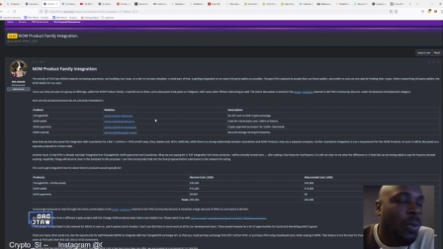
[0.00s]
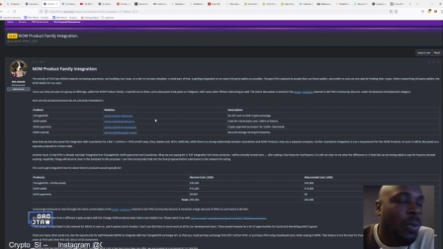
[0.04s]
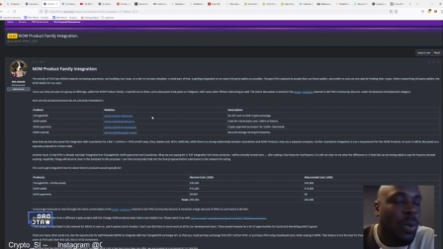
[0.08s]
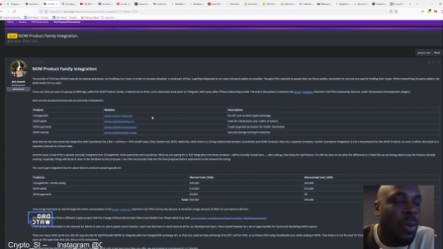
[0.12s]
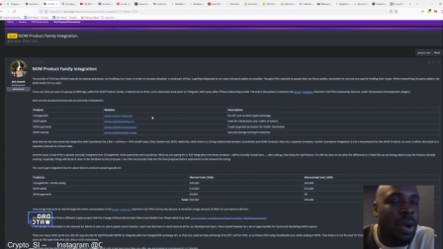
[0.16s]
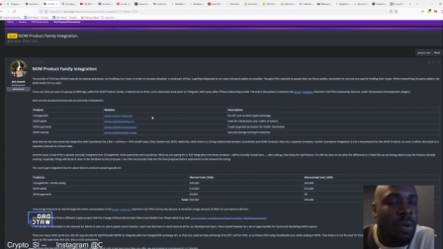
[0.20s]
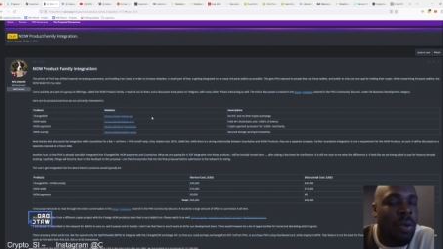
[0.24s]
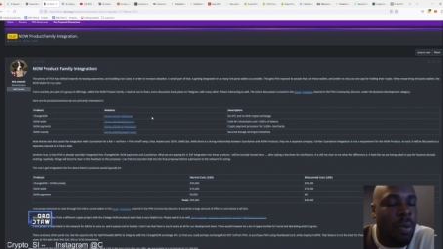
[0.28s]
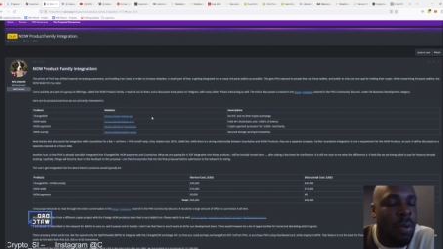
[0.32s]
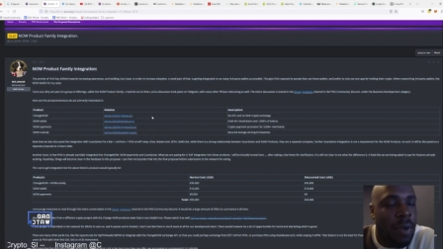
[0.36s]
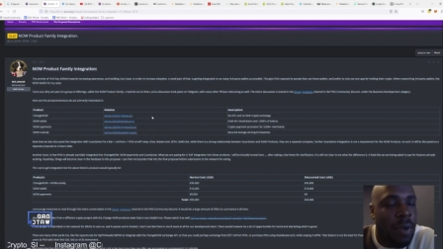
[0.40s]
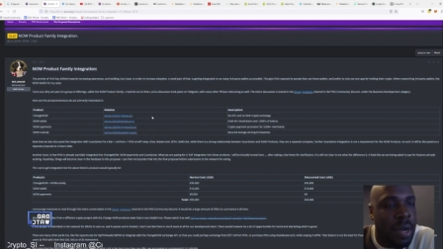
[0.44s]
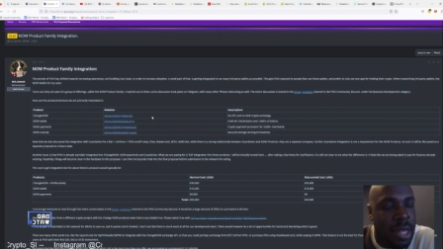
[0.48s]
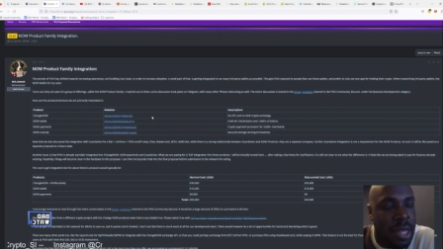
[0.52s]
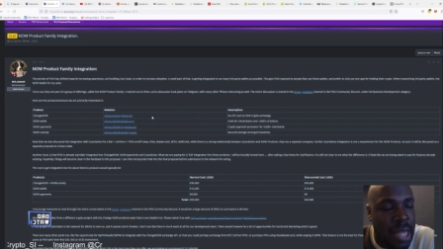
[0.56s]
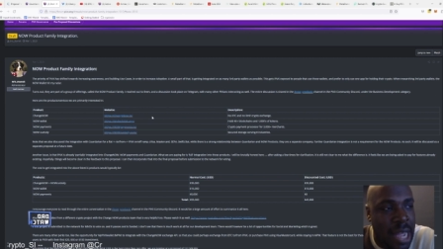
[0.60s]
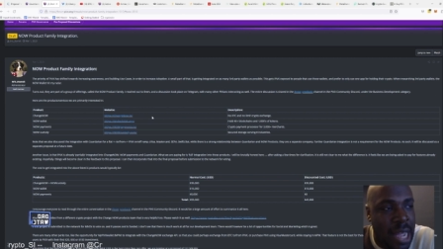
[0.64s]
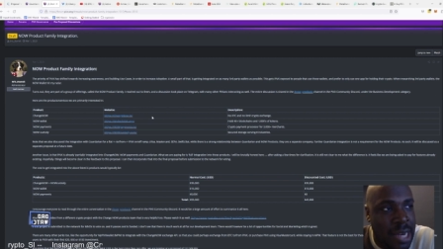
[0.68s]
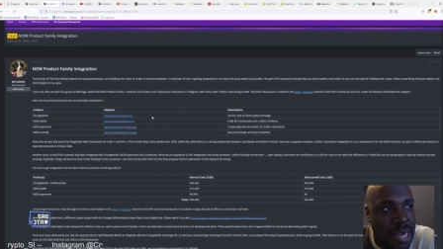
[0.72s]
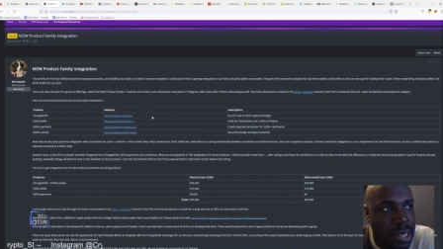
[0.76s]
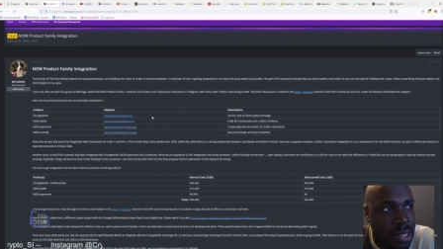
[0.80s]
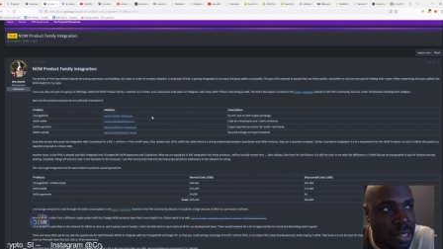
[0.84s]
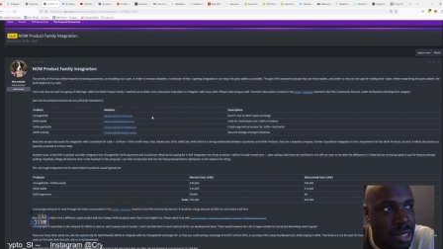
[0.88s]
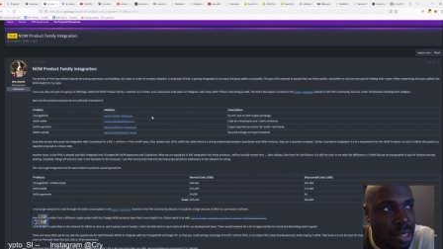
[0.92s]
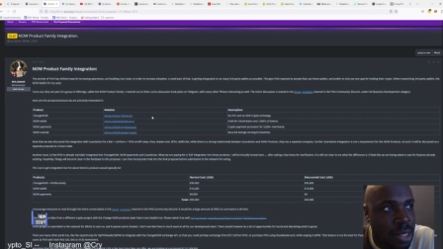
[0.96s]
We're already
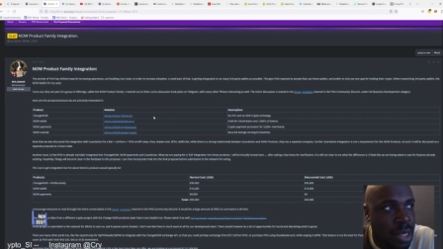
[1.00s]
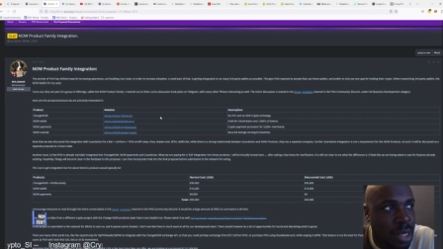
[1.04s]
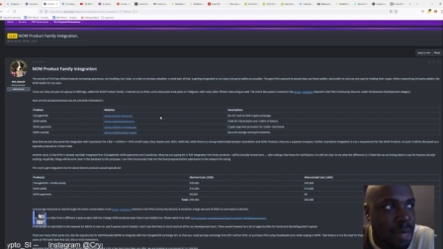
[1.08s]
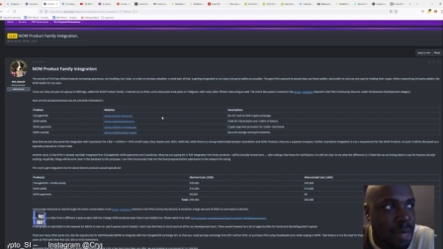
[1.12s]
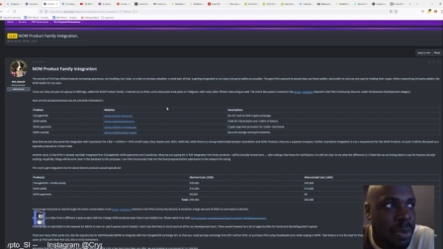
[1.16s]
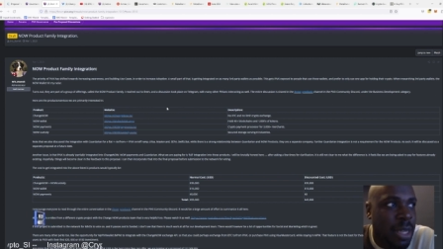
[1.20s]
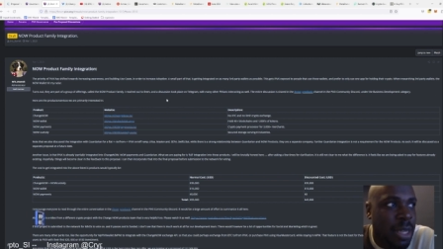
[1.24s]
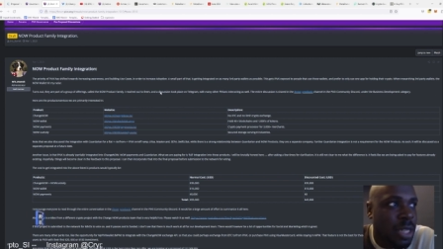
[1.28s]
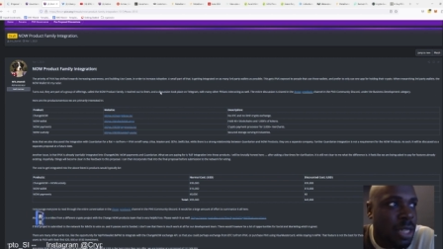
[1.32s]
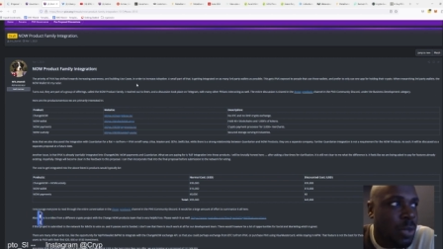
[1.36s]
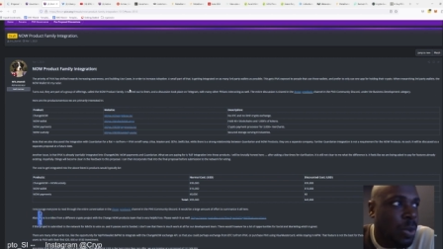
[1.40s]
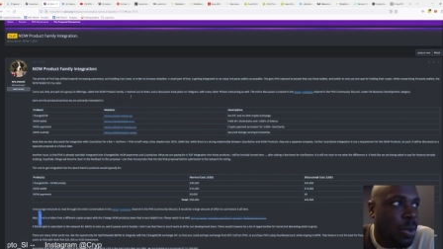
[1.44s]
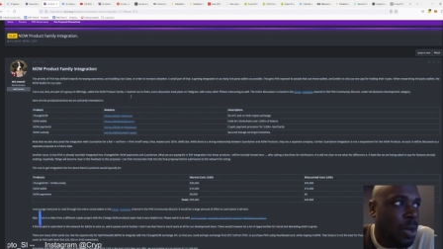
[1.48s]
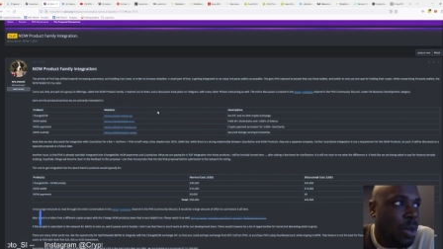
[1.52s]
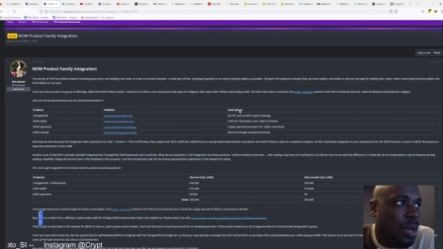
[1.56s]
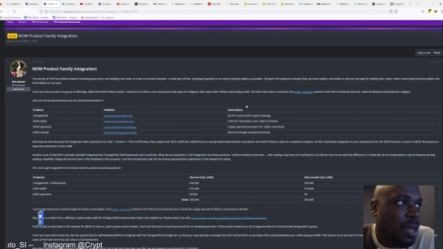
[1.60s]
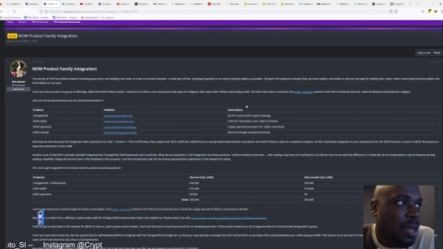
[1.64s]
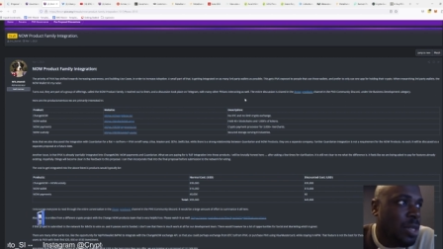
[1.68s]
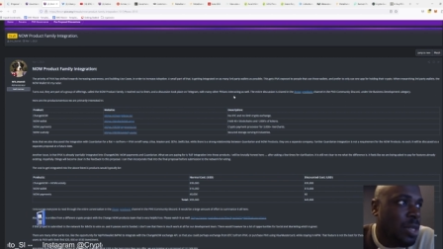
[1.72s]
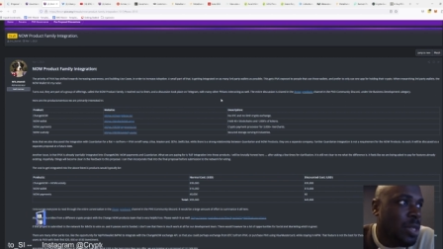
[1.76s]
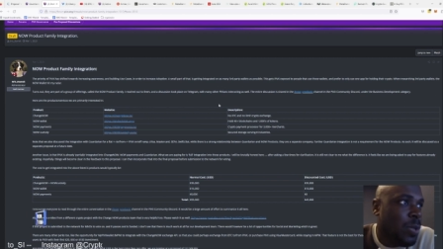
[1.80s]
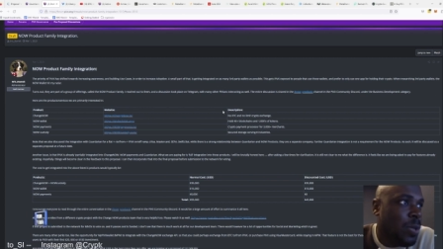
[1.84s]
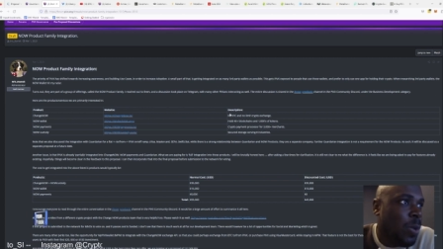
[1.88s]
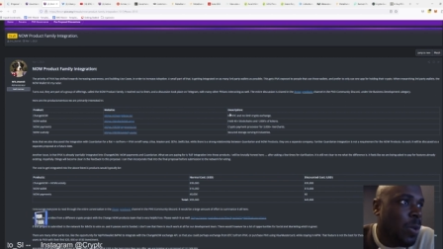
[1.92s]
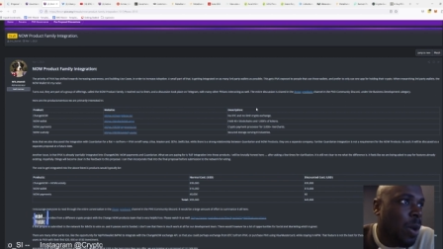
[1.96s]
added to the place where you
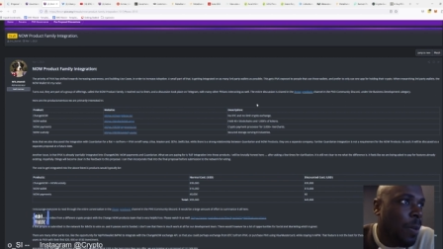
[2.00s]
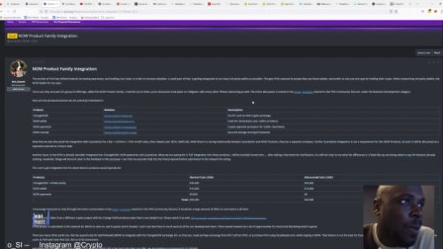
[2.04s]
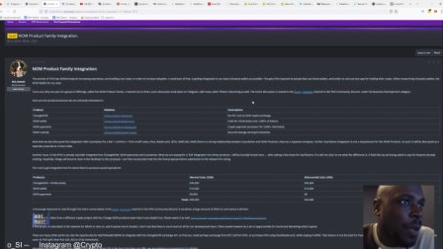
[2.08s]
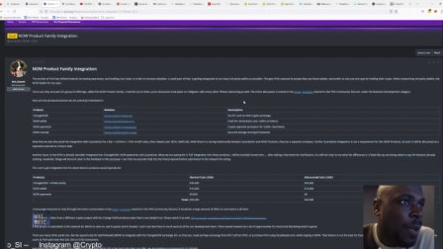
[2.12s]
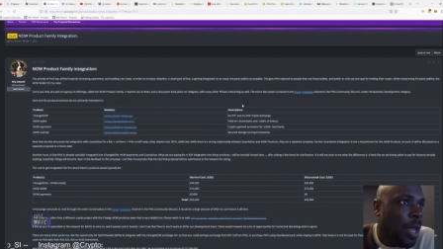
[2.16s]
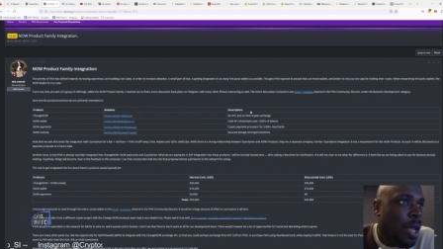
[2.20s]
can swap.